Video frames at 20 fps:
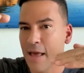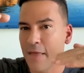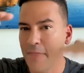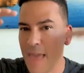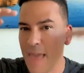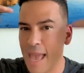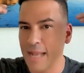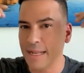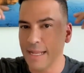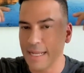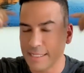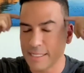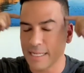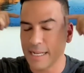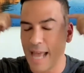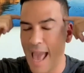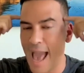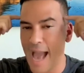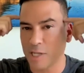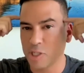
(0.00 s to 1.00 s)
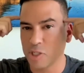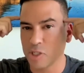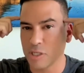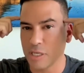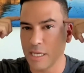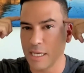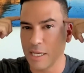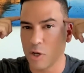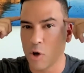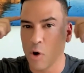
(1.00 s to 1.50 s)
then it's going to
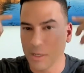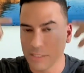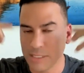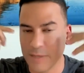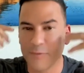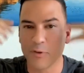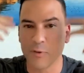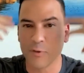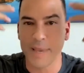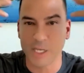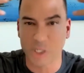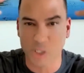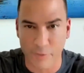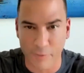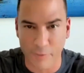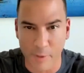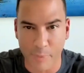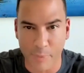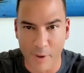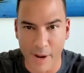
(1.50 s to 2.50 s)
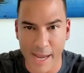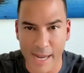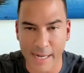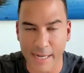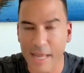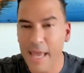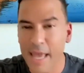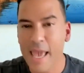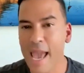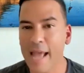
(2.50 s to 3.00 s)
actually cause inflammation of the
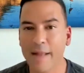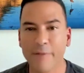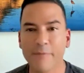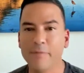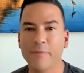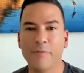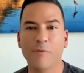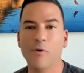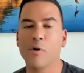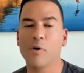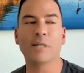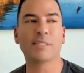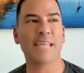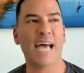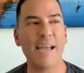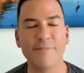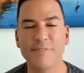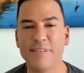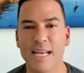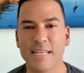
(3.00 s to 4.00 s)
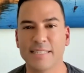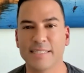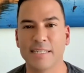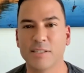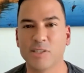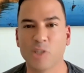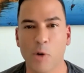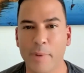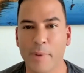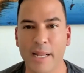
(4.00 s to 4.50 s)
brain. And Florence, I've tested
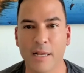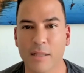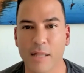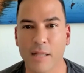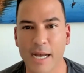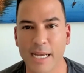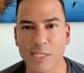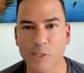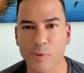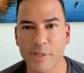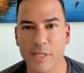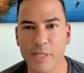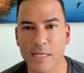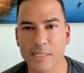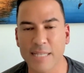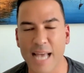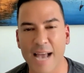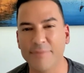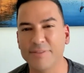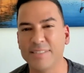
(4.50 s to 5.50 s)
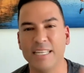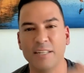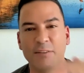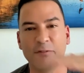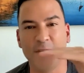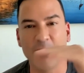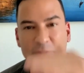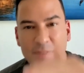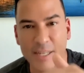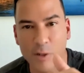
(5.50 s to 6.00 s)
so many clients with this. I've seen
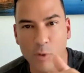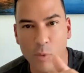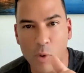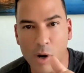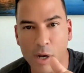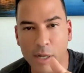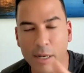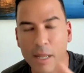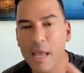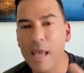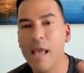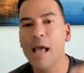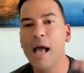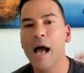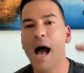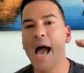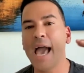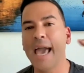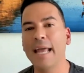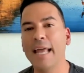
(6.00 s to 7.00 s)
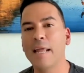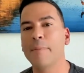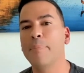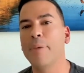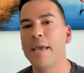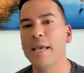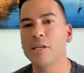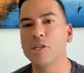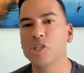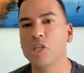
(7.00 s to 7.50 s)
50-to-1. I had a
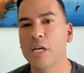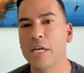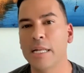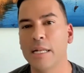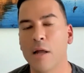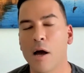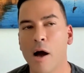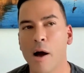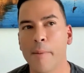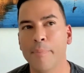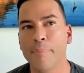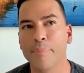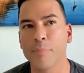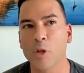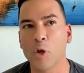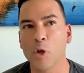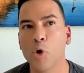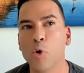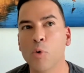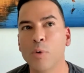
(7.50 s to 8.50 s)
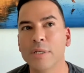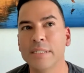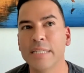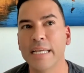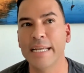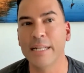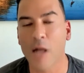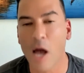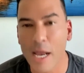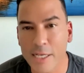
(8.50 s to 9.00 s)
patient who was
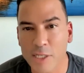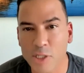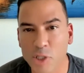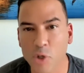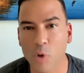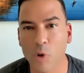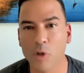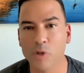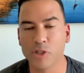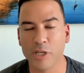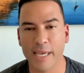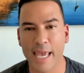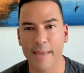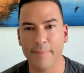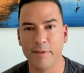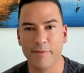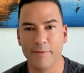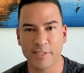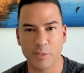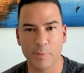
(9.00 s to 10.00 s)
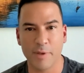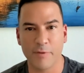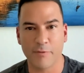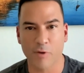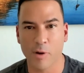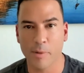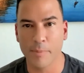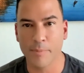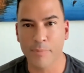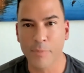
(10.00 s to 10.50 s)
in high school. She came to visit me
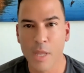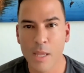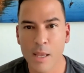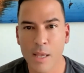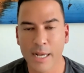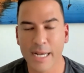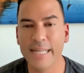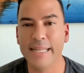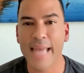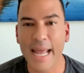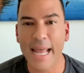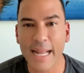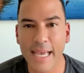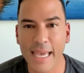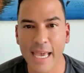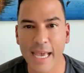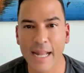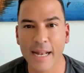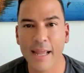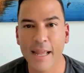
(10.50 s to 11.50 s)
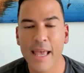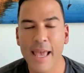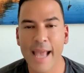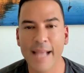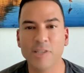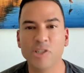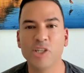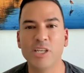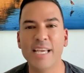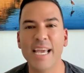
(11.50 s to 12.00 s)
from Connecticut,
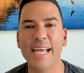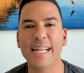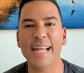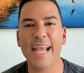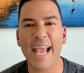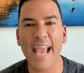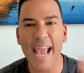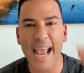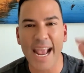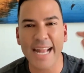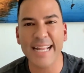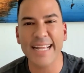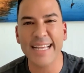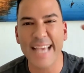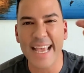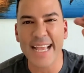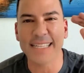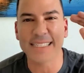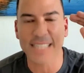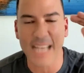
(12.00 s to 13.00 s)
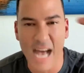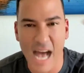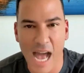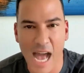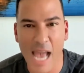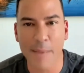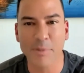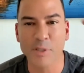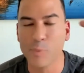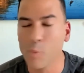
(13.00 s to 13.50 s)
and she had 88
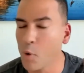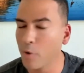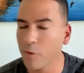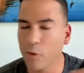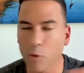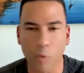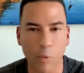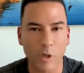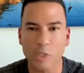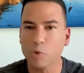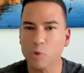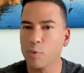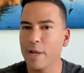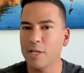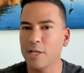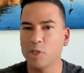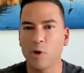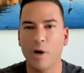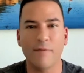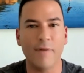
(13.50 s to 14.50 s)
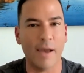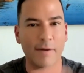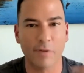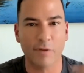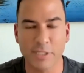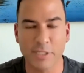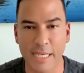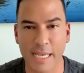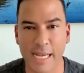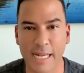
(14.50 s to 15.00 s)
times more, the worst ratio I've ever
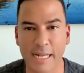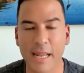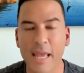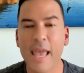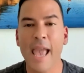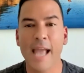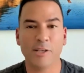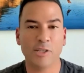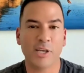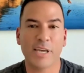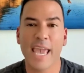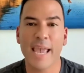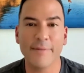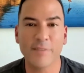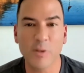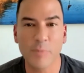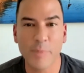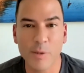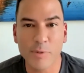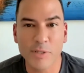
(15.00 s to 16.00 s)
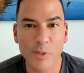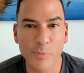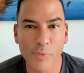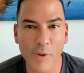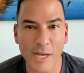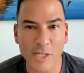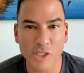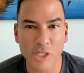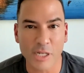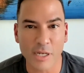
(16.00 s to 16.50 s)
seen. And she came to me with
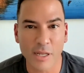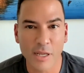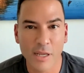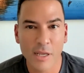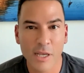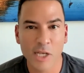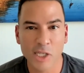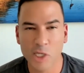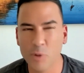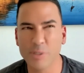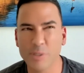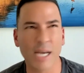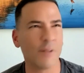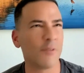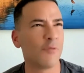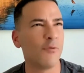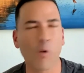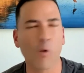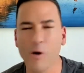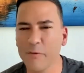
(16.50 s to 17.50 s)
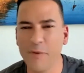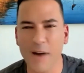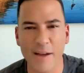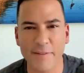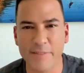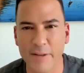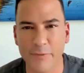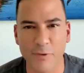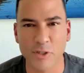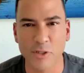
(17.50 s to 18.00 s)
depression. She was on 4 or 5
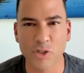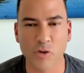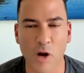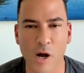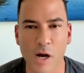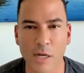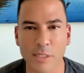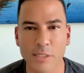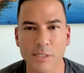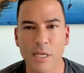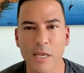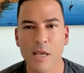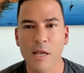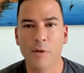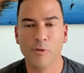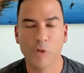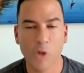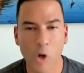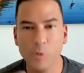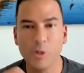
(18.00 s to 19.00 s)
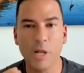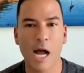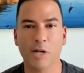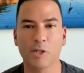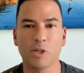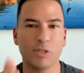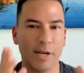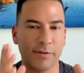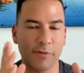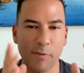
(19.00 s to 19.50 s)
different drugs. No
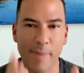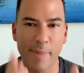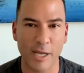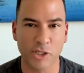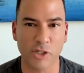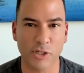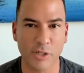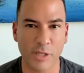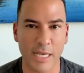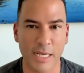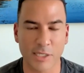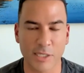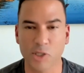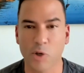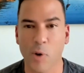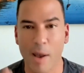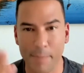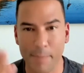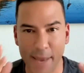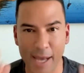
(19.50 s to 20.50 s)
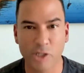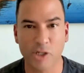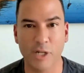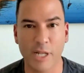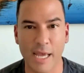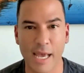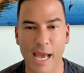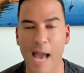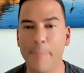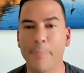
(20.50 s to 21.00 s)
doctor's ever measured this. So I measured
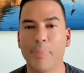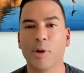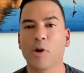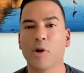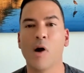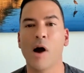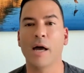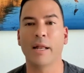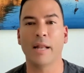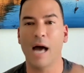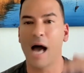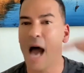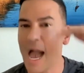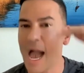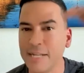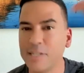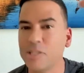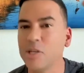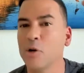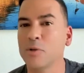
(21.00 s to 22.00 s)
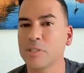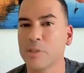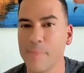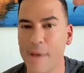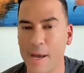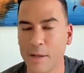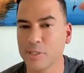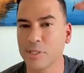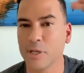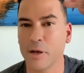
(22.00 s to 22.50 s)
it. I put her on a high dose
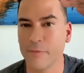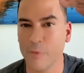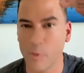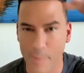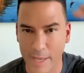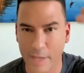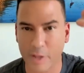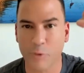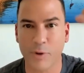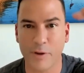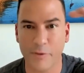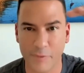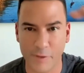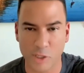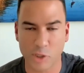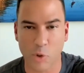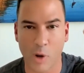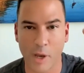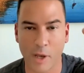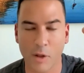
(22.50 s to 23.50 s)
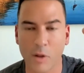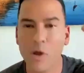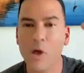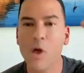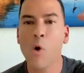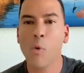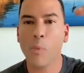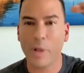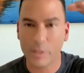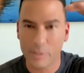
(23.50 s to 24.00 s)
amounts of omega-3 fish oil.
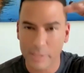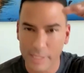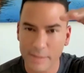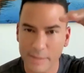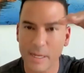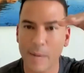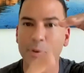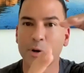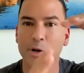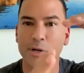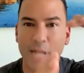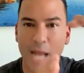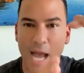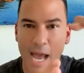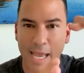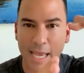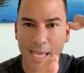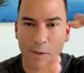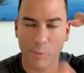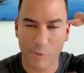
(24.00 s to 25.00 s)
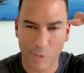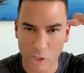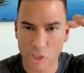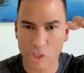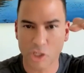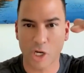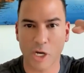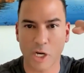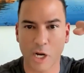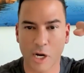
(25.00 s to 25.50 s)
We cleaned up her diet with the
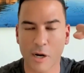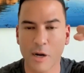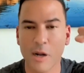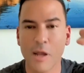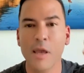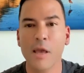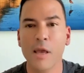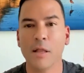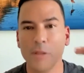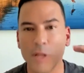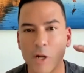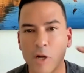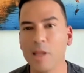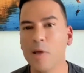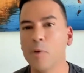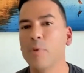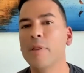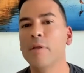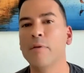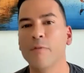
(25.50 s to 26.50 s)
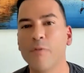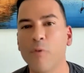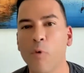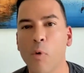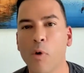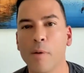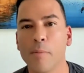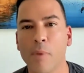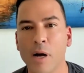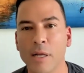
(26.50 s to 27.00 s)
sugar. Literally within
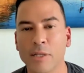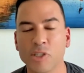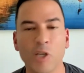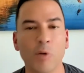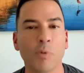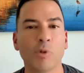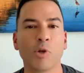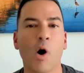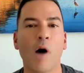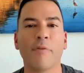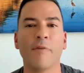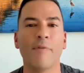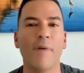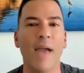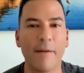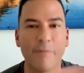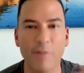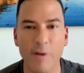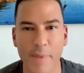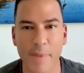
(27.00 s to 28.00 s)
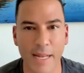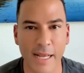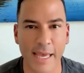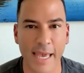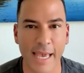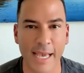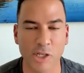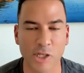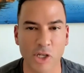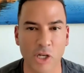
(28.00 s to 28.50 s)
4 months, she was off of every
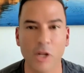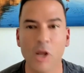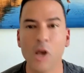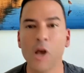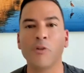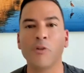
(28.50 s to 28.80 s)
medication.